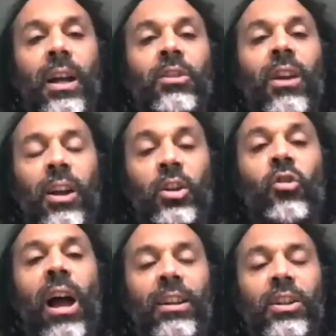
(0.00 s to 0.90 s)

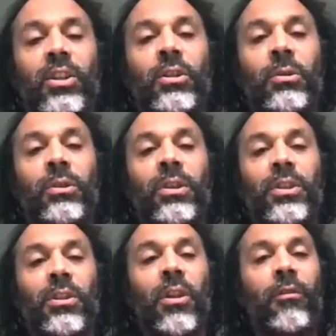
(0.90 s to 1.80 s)
attract students,
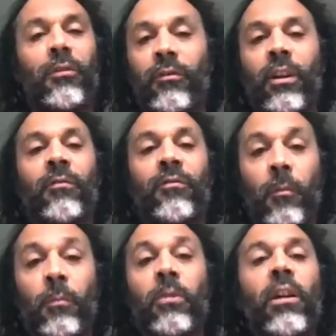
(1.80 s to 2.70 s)
not for the
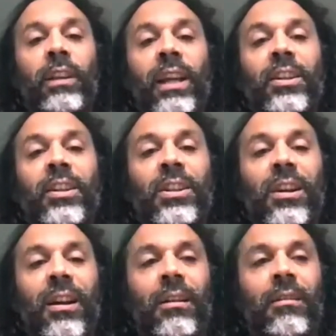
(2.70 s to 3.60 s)
privilege
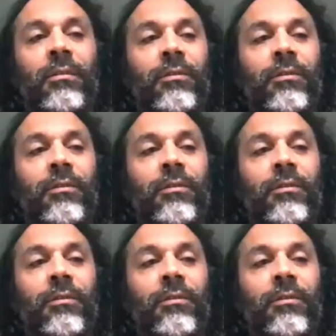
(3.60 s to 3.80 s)
of